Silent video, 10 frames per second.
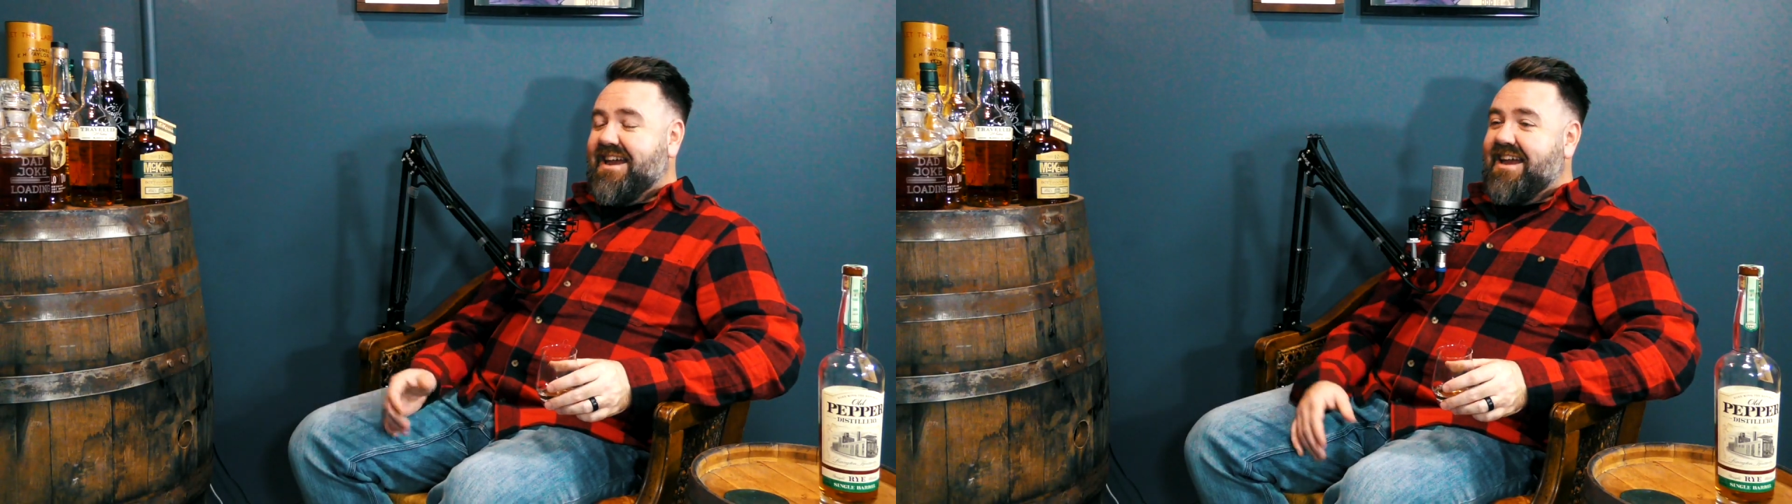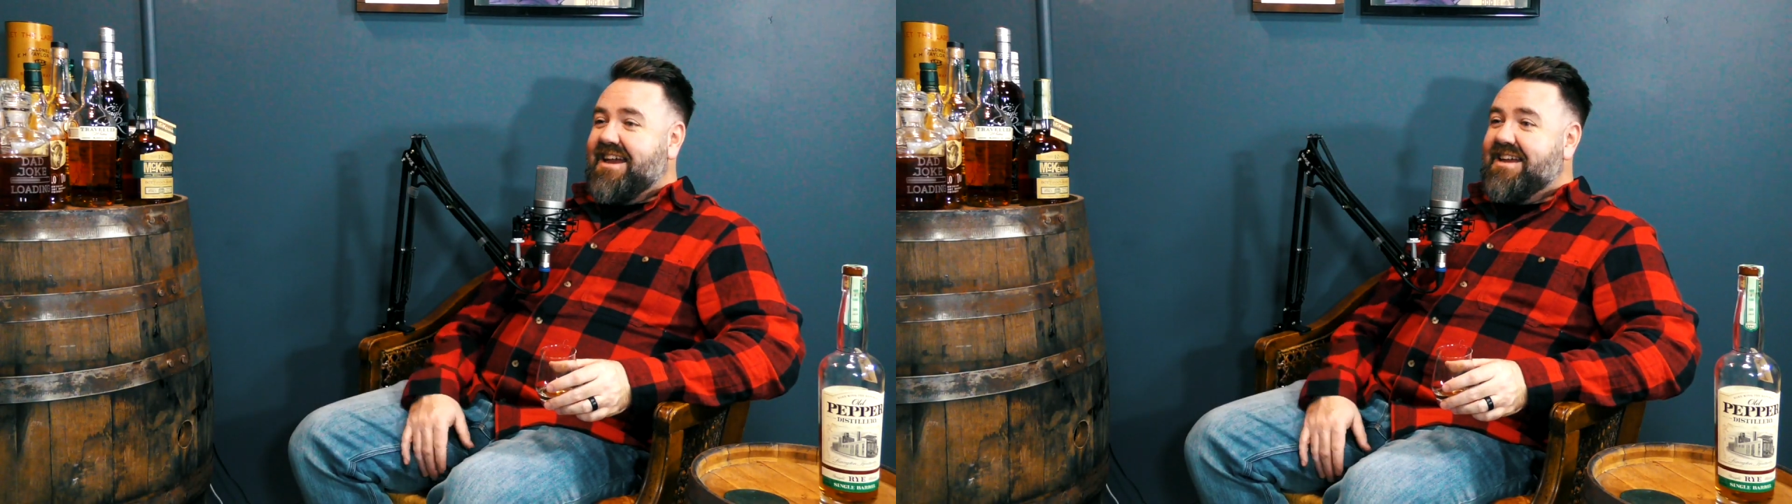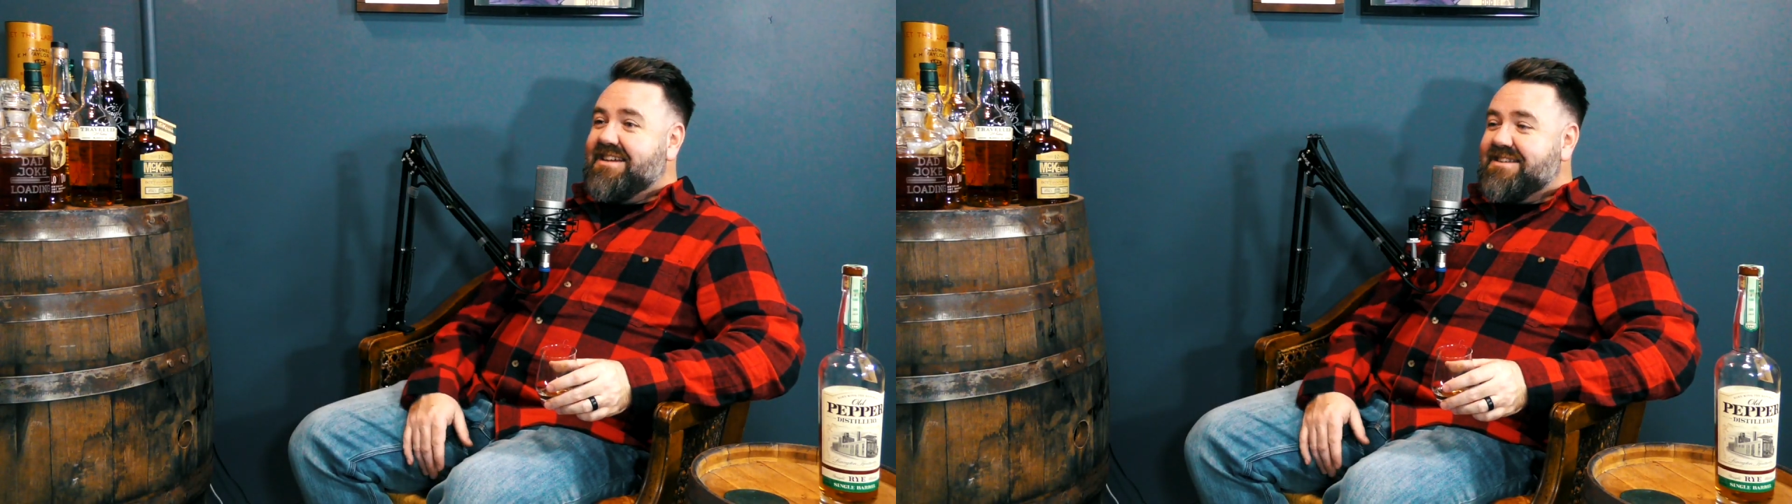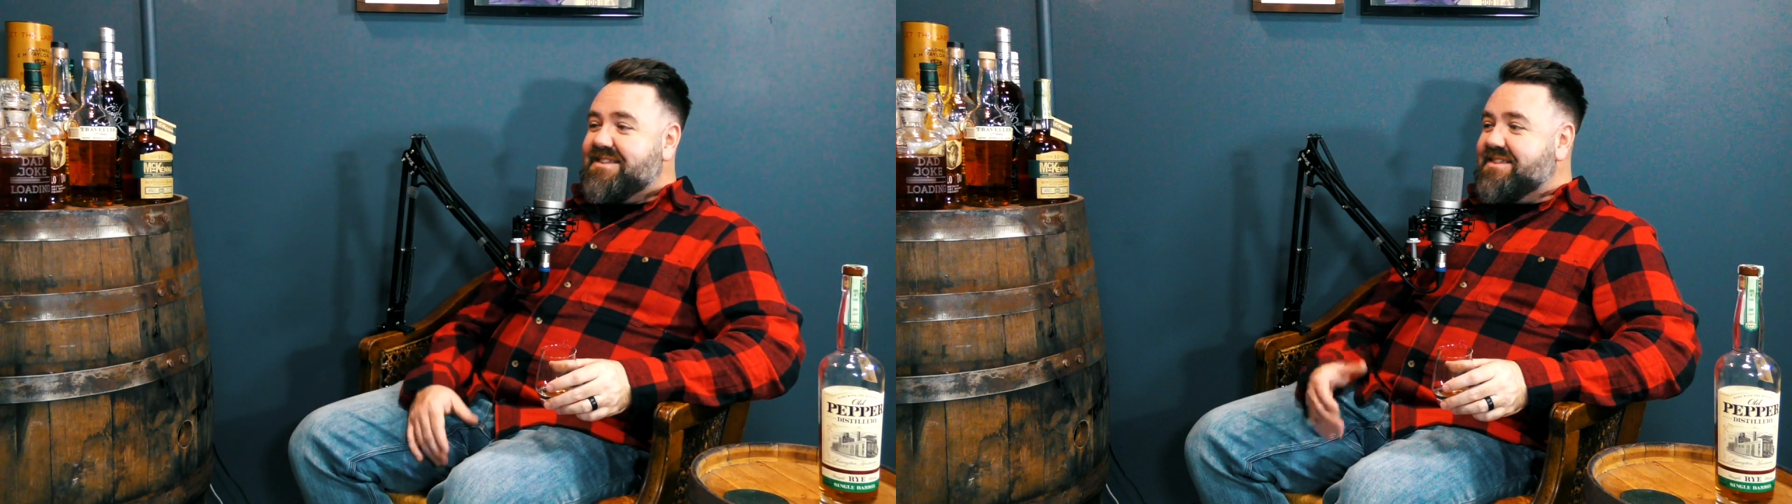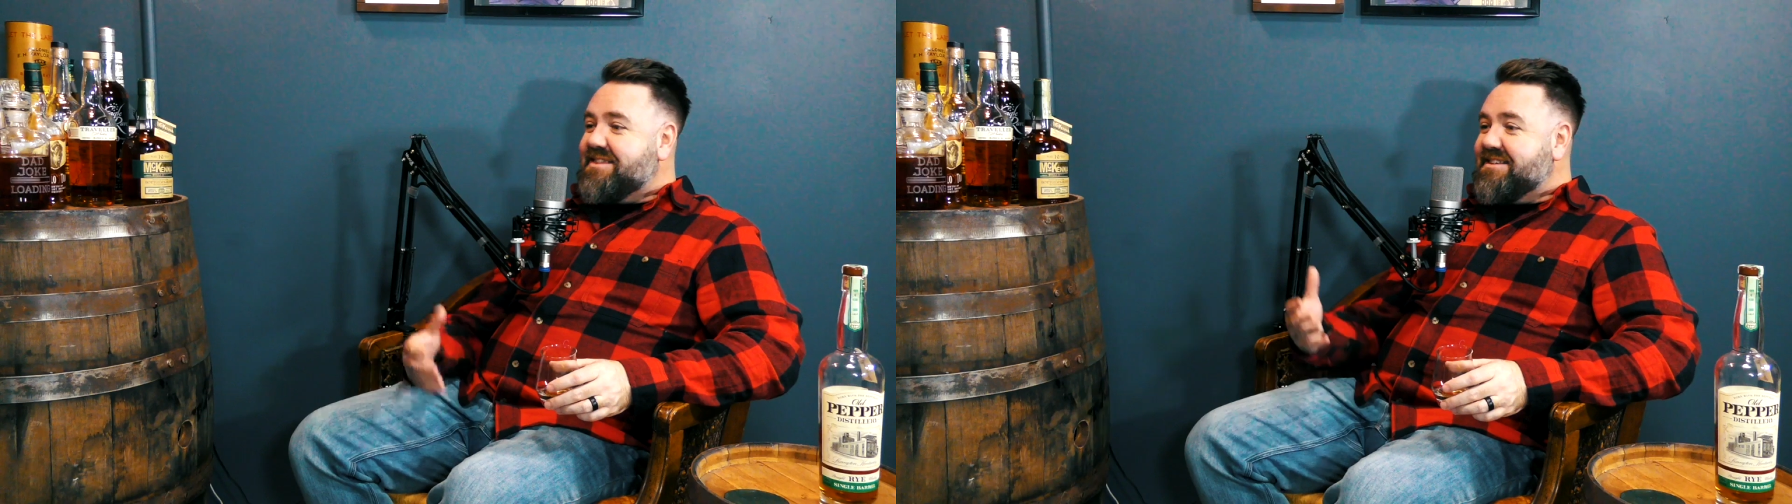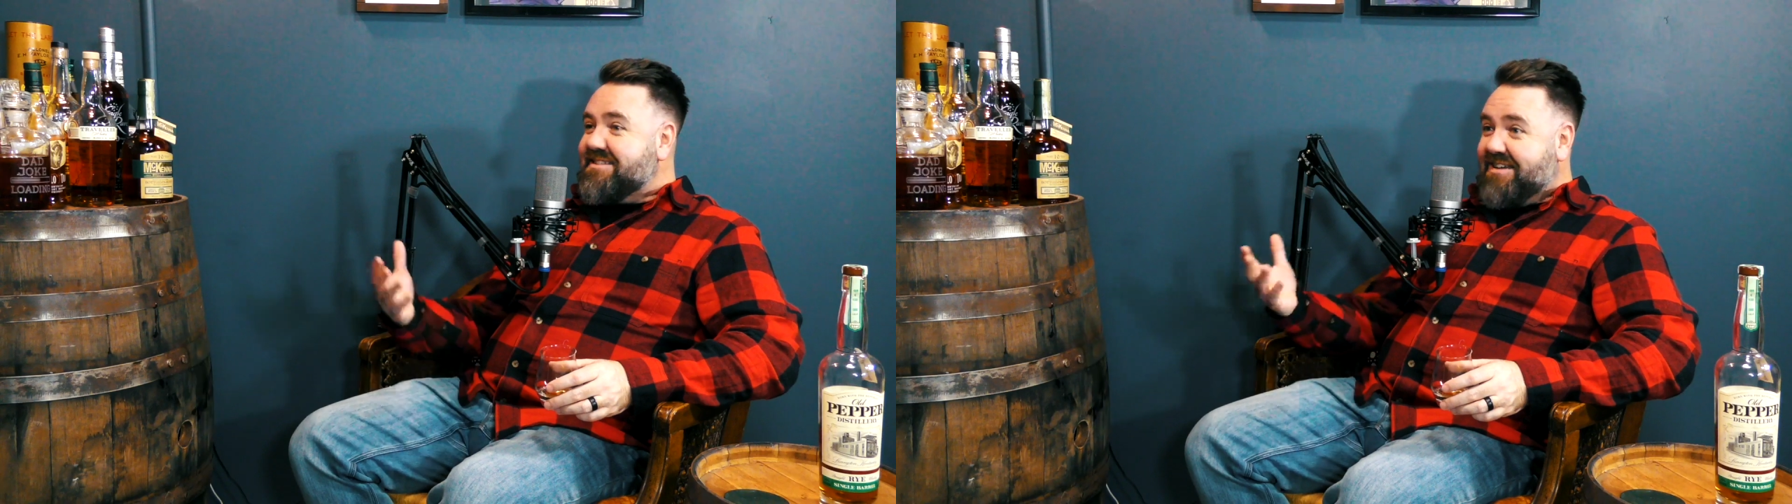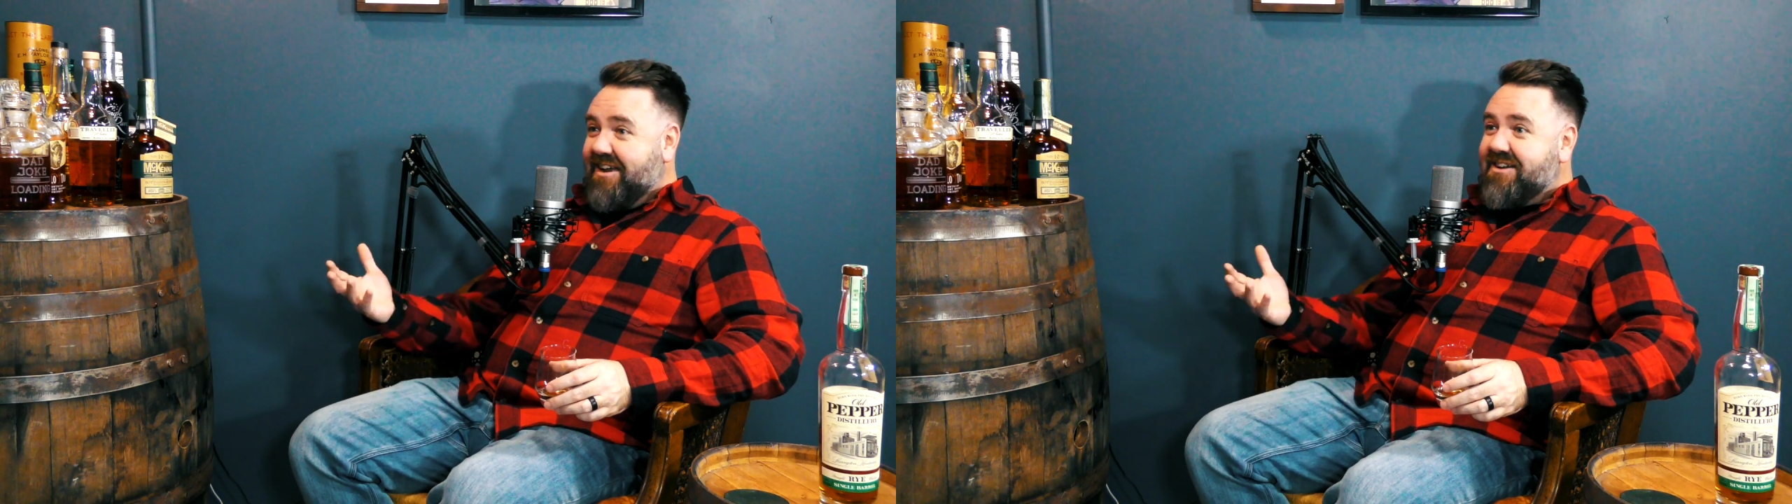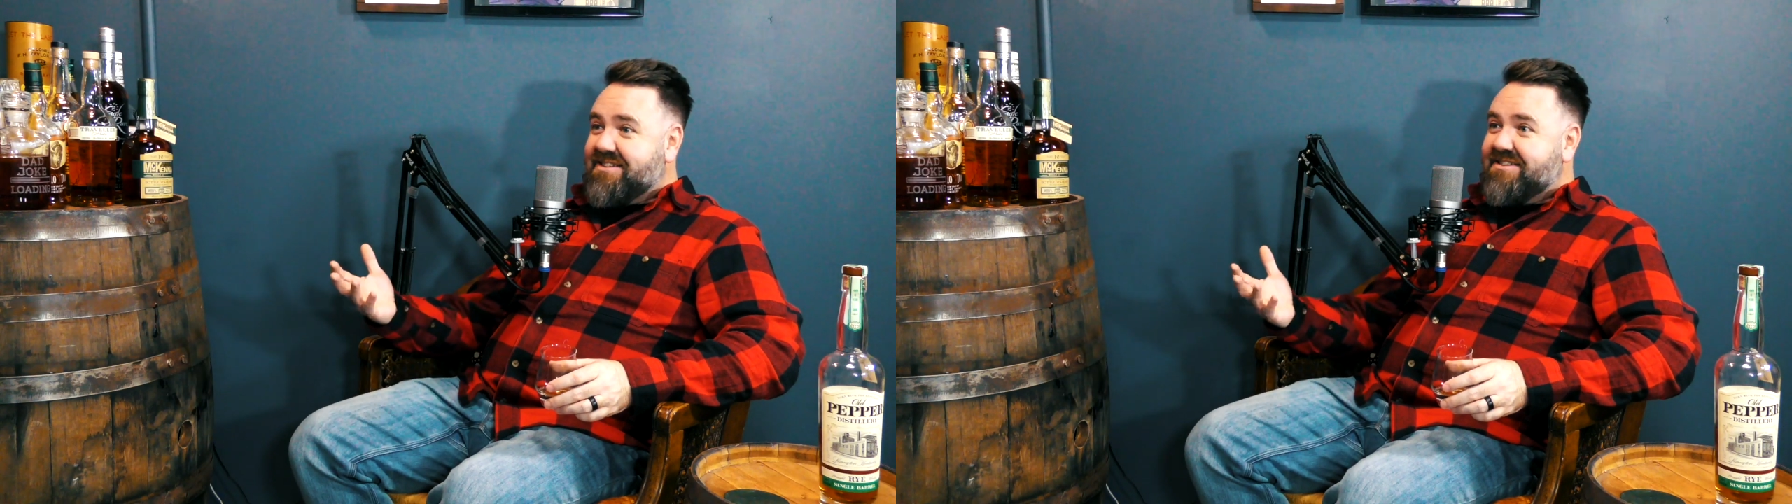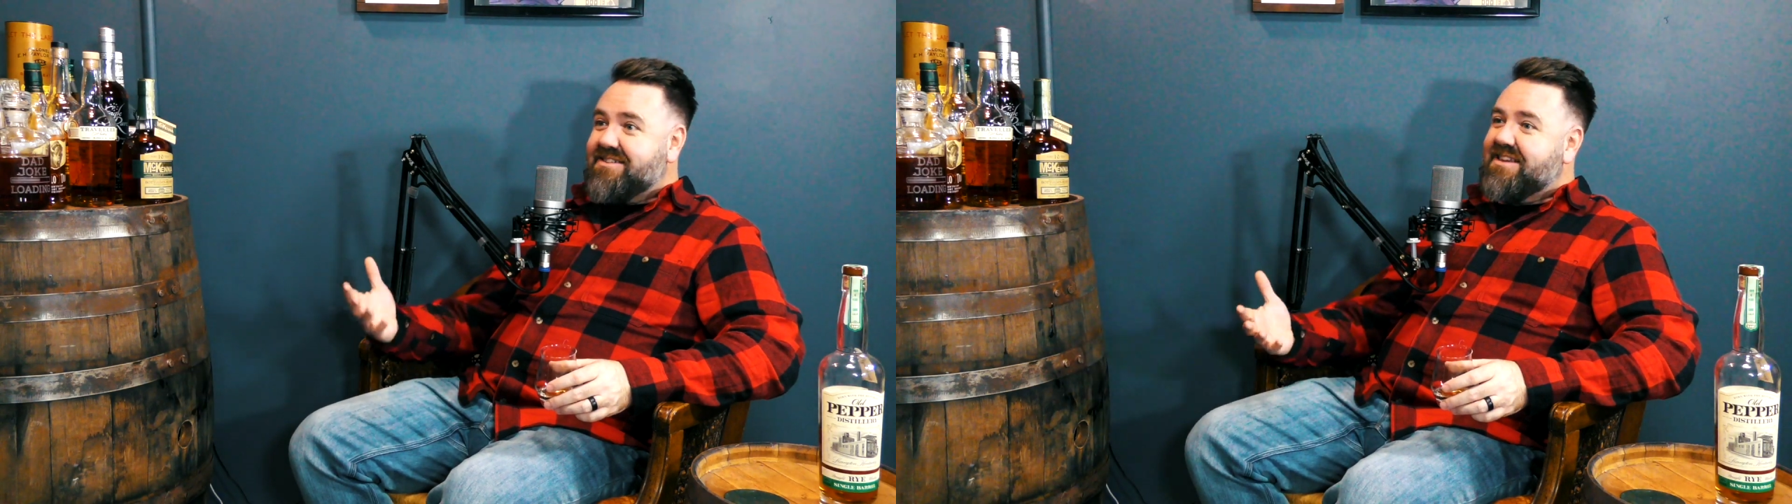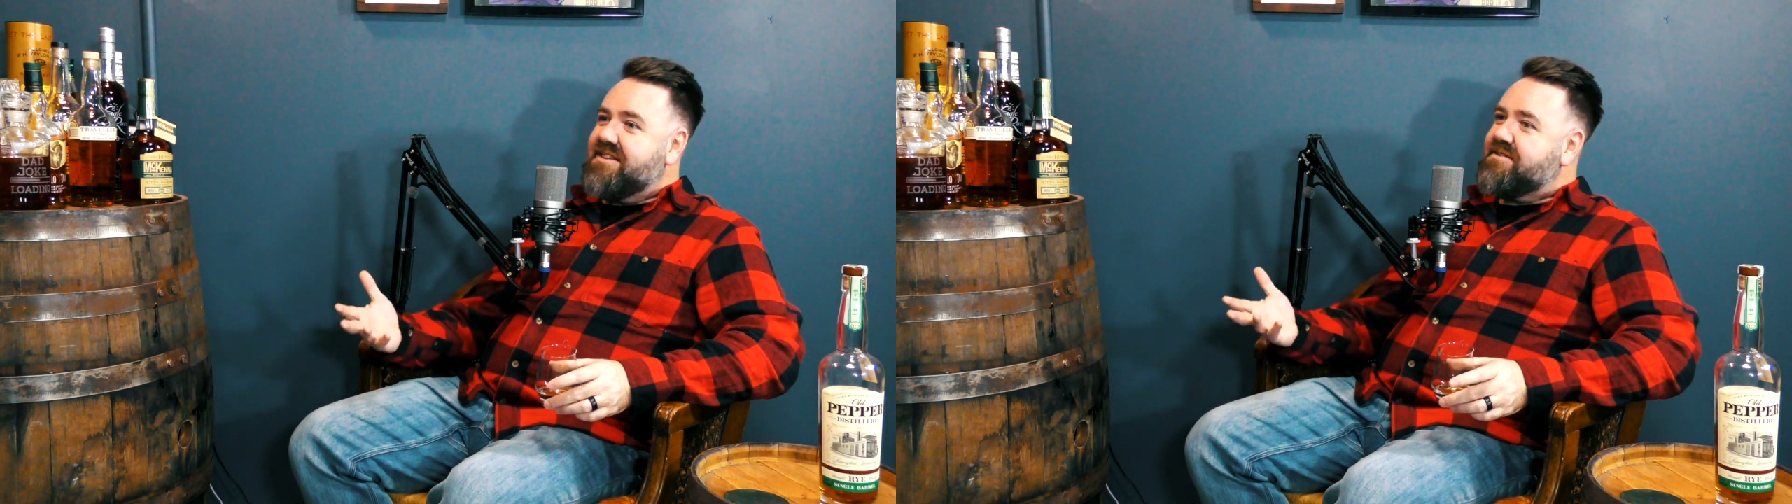and this character
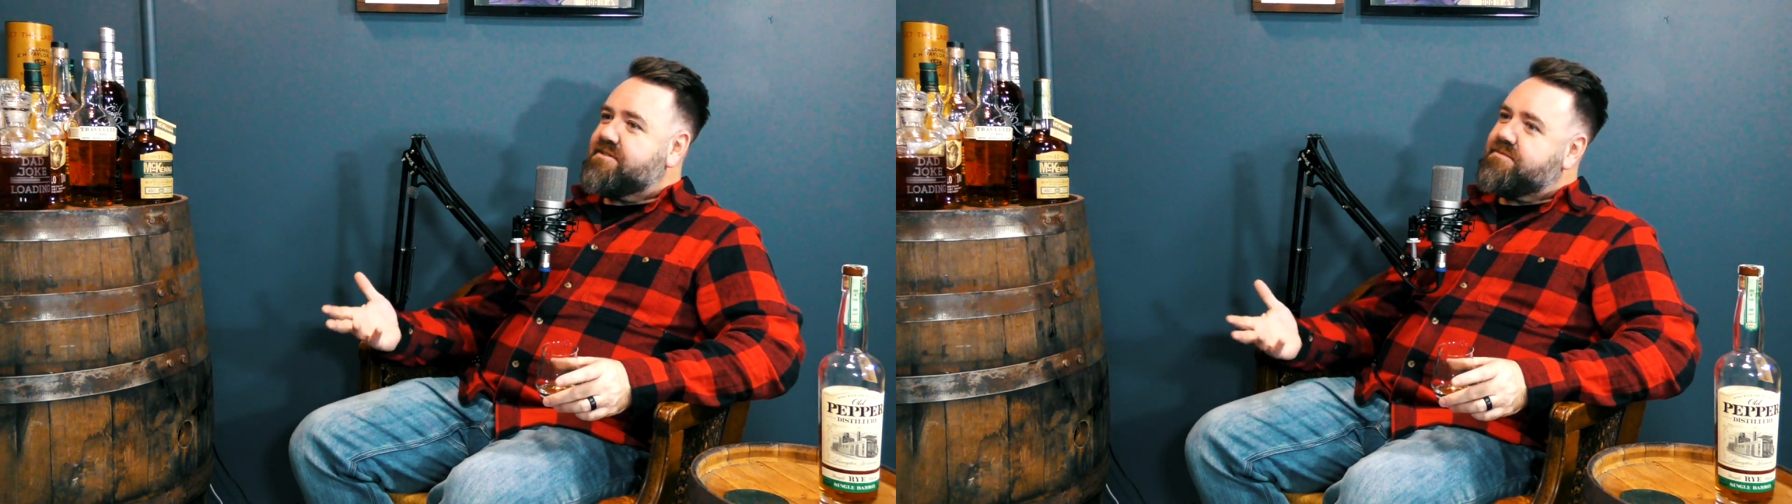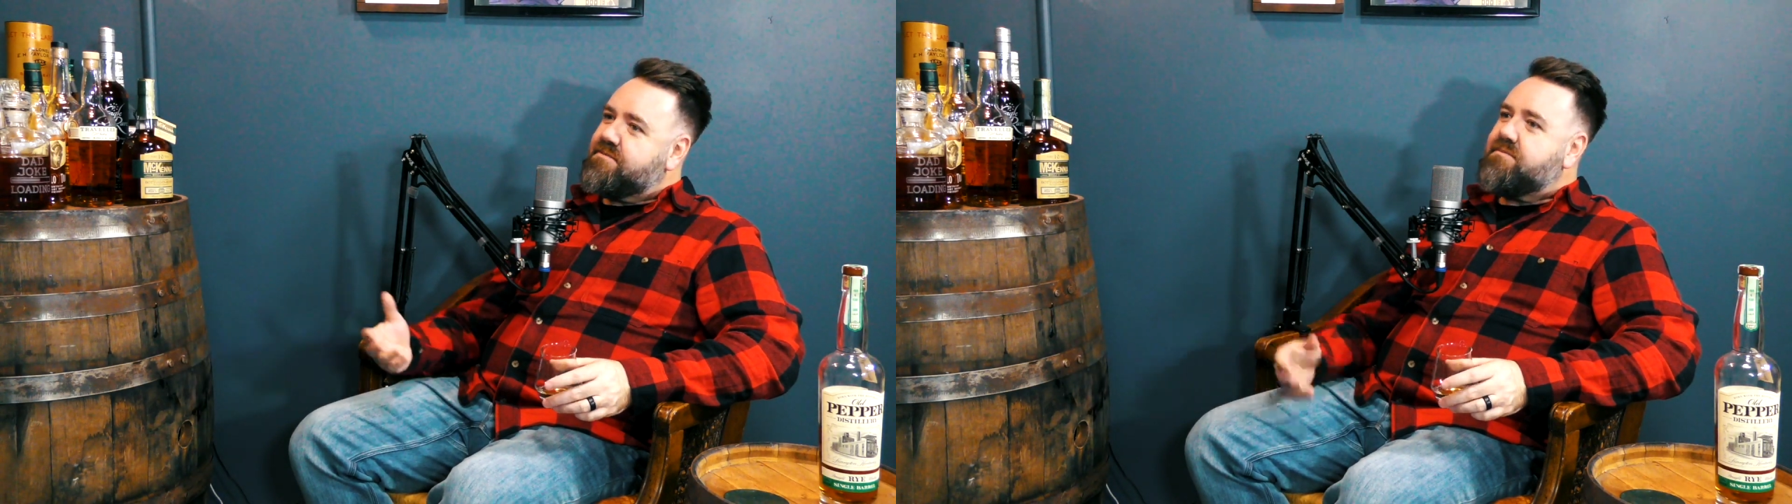says,